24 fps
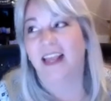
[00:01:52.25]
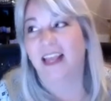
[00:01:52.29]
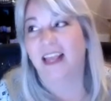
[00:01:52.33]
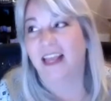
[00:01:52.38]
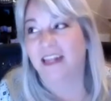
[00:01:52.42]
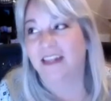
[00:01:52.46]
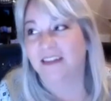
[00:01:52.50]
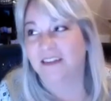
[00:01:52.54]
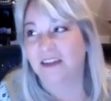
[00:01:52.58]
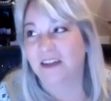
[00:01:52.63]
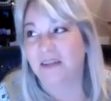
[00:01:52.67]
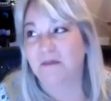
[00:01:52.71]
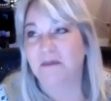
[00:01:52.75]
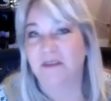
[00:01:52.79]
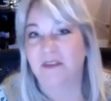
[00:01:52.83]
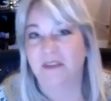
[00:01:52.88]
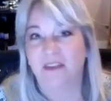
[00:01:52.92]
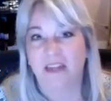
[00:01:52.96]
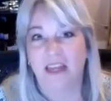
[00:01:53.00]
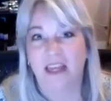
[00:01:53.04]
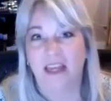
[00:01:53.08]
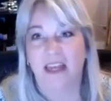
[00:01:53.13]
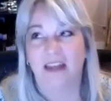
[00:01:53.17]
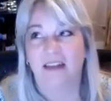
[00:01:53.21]
it seems
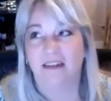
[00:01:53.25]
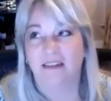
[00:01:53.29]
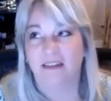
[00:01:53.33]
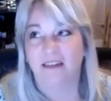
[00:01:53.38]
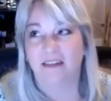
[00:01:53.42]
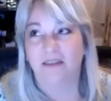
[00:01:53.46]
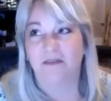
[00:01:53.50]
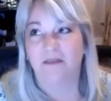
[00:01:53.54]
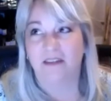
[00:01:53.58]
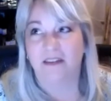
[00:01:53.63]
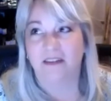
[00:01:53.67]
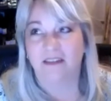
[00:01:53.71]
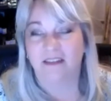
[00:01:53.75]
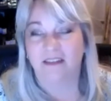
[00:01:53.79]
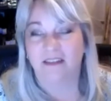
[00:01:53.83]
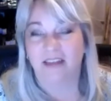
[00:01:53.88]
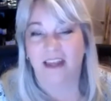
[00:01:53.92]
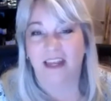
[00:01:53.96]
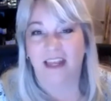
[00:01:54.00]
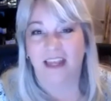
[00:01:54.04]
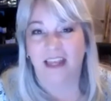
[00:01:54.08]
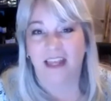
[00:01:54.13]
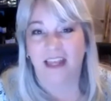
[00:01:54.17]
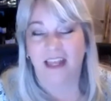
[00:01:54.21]
as if it's
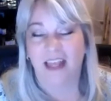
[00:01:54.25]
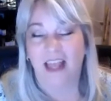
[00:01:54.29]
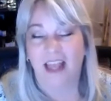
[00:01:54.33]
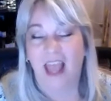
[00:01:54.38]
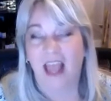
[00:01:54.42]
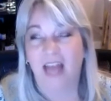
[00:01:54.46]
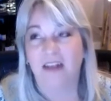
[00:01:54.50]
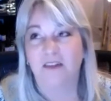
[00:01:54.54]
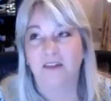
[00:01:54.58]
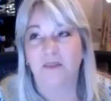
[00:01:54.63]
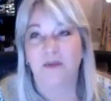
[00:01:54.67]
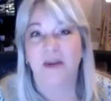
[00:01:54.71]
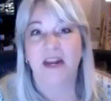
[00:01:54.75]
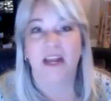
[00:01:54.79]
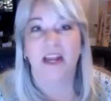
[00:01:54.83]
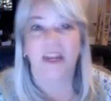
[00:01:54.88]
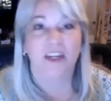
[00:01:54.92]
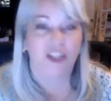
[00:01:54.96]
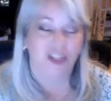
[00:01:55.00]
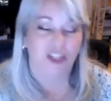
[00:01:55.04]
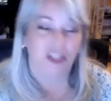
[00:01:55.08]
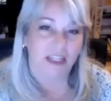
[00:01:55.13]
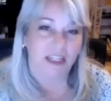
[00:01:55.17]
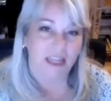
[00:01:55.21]
like
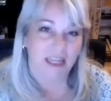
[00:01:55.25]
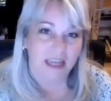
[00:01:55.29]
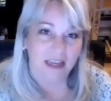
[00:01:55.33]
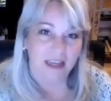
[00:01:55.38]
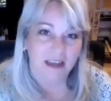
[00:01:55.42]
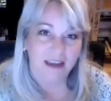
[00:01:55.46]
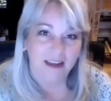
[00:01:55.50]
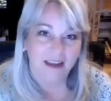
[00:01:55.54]
exponentially